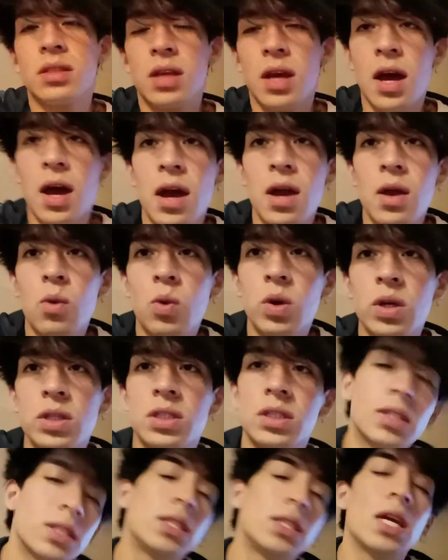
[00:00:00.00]
I was
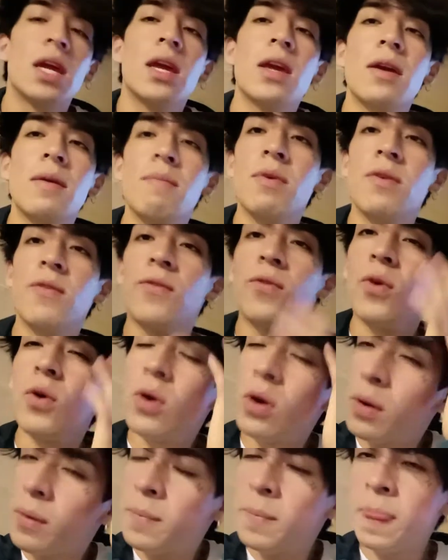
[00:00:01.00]
saying
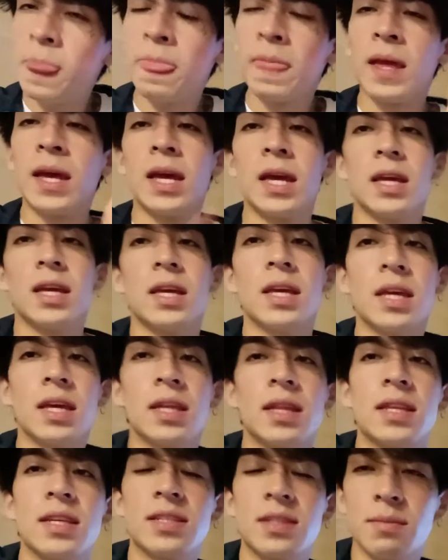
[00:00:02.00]
before,
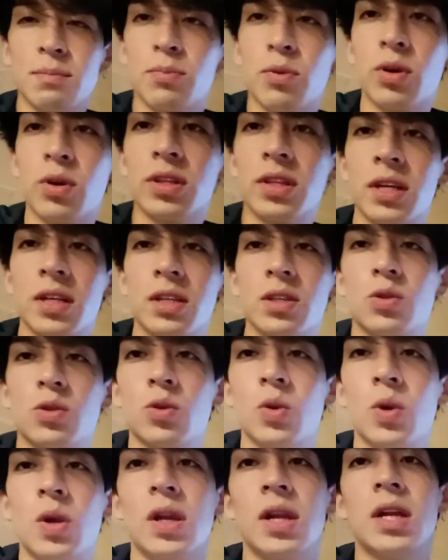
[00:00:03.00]
it is important
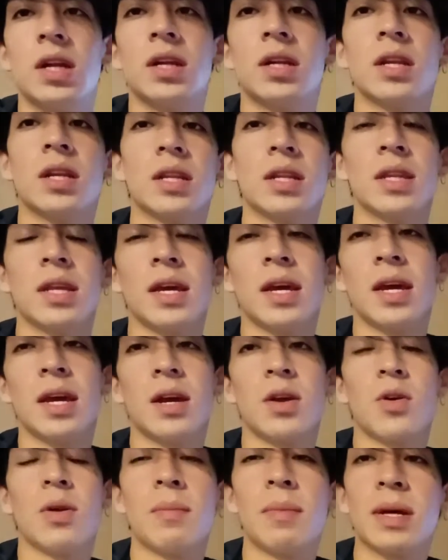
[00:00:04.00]
to learn the
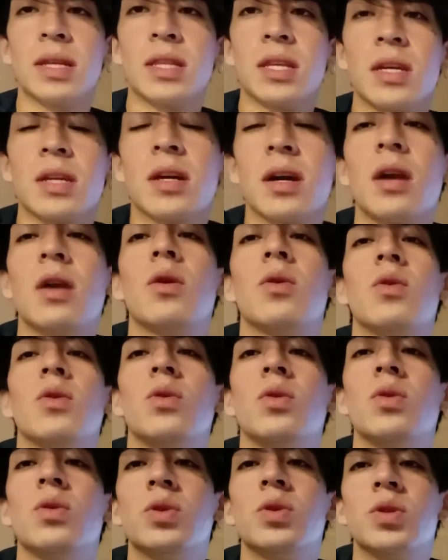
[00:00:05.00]
grammatical
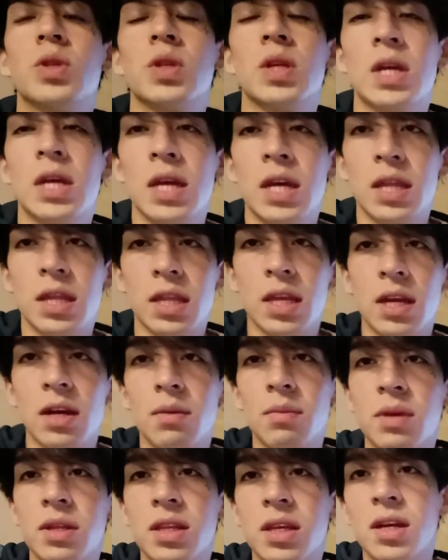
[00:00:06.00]
rules, the
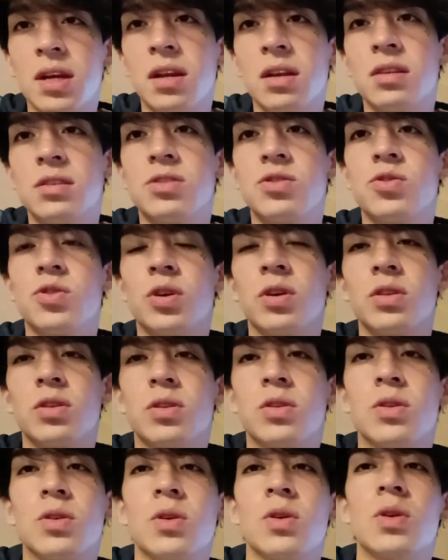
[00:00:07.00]
grammatical
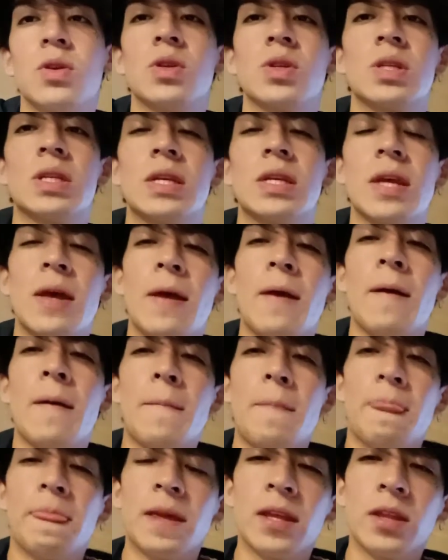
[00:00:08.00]
structures
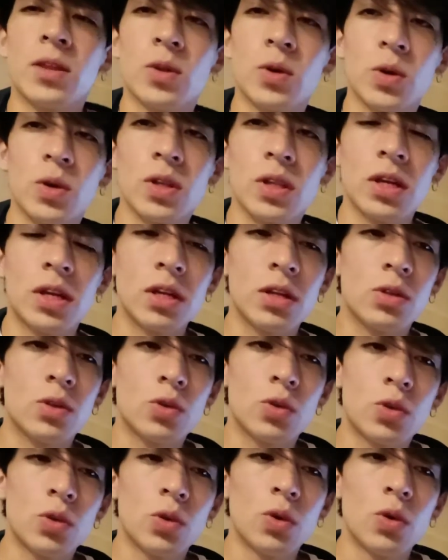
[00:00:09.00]
in order
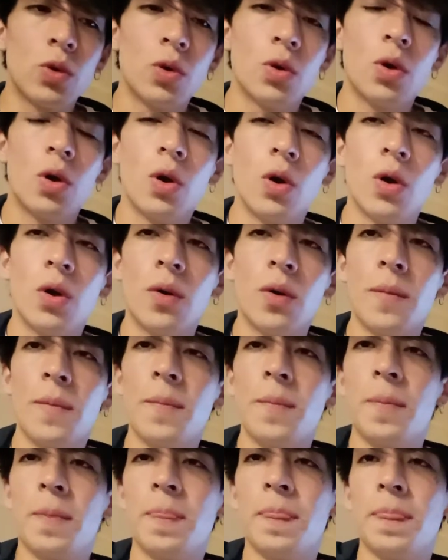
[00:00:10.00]
to
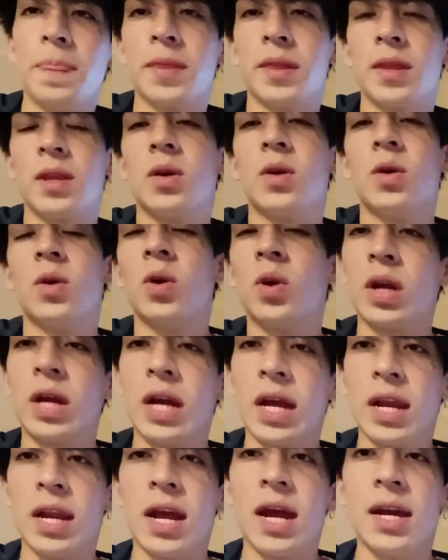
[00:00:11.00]

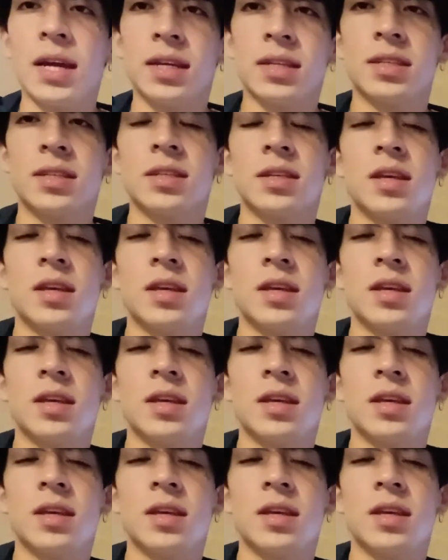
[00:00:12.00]
organize